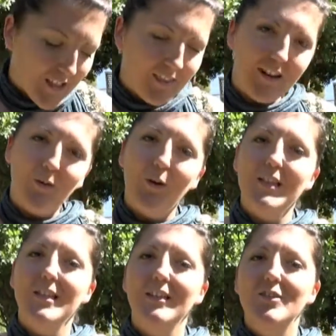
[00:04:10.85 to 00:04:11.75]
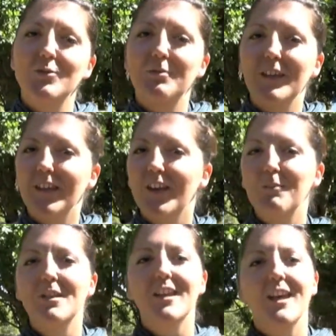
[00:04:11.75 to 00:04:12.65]
in there waiting to be
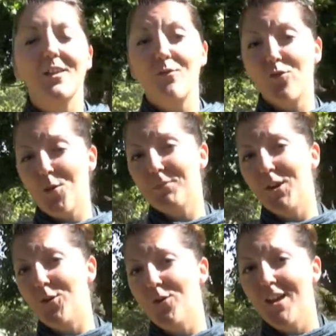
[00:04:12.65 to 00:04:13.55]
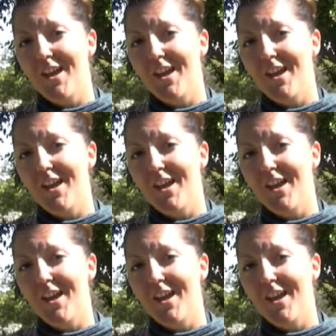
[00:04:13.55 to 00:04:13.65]
communicated from you.